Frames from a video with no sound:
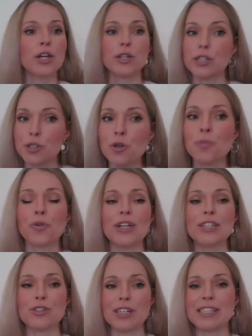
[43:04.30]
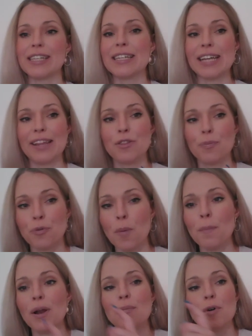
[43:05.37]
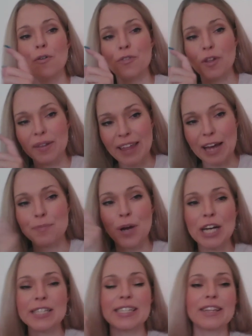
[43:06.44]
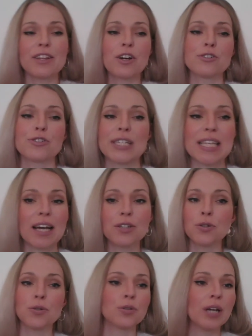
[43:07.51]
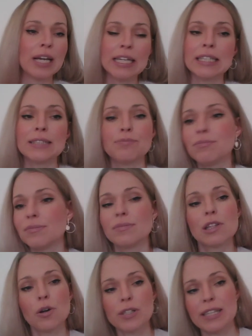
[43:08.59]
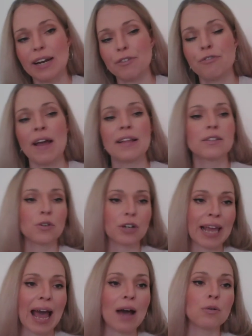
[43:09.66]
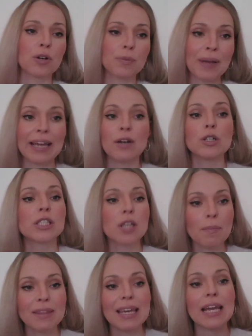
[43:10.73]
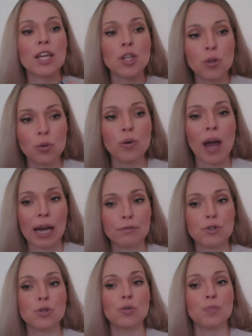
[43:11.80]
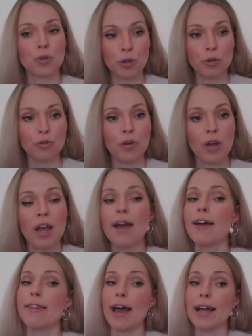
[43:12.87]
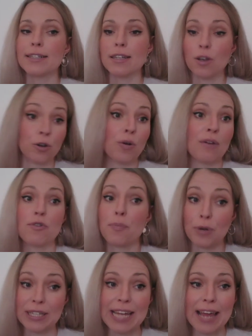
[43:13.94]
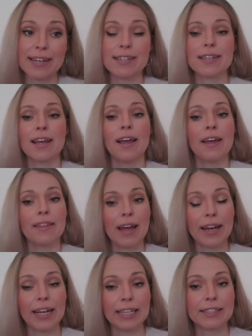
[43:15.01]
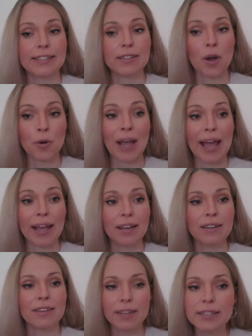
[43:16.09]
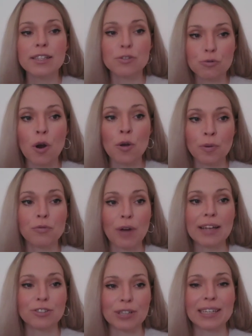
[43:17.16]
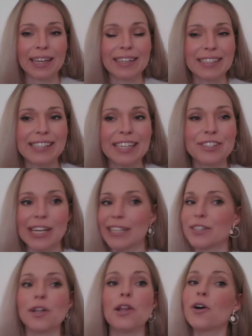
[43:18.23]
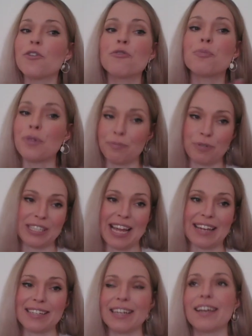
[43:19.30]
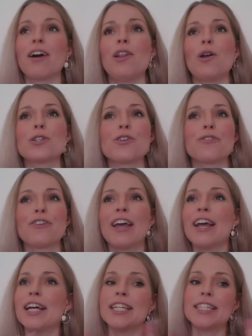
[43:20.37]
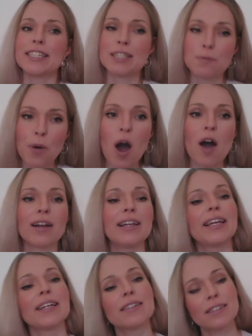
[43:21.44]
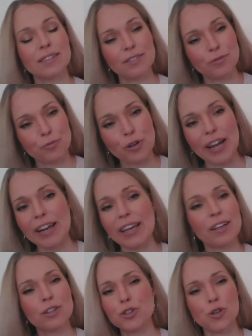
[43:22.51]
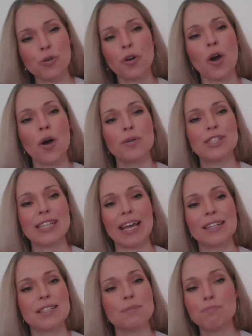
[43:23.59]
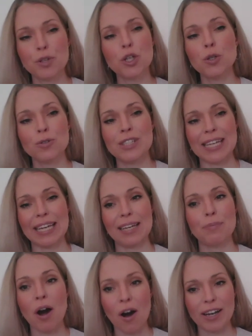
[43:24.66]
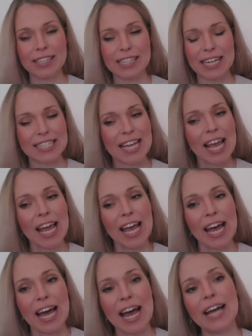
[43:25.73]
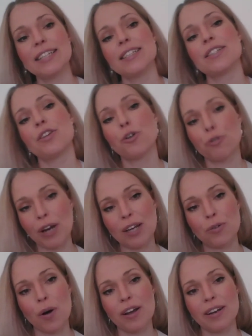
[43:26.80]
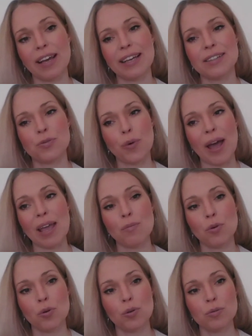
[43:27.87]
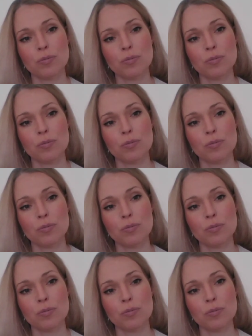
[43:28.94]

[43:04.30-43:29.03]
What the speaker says: you're super interested in the problem of that person in the countryside who lost their fence or cow or pig or something, you have to prove that, or you have to pretend that it's okay. This is Roman rhetoric, ladies and gents. A lot of pretending, a lot of sparkling, really sugar-coated beauty behind it. And the Greek one is way more...